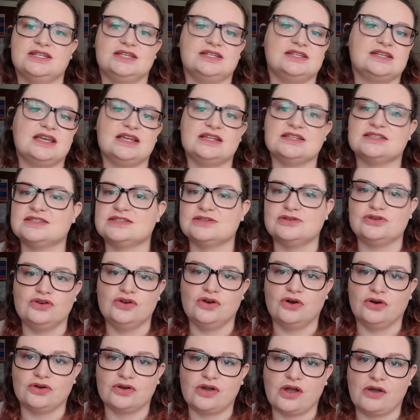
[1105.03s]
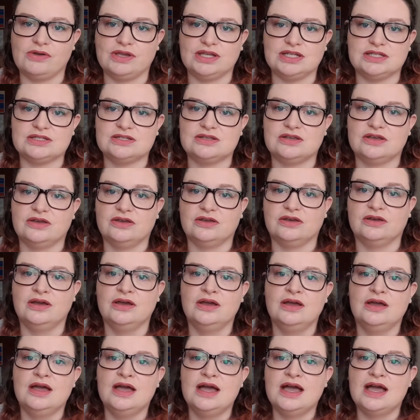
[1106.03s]
it's not going to
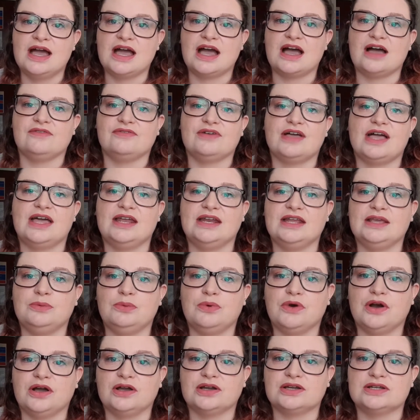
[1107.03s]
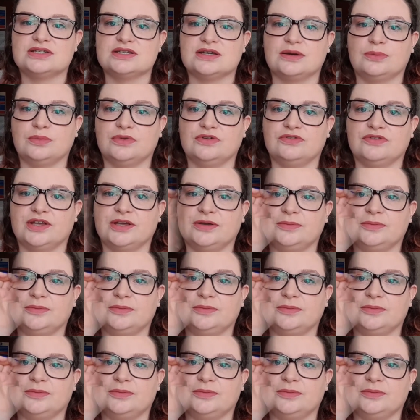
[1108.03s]
have any work done with it.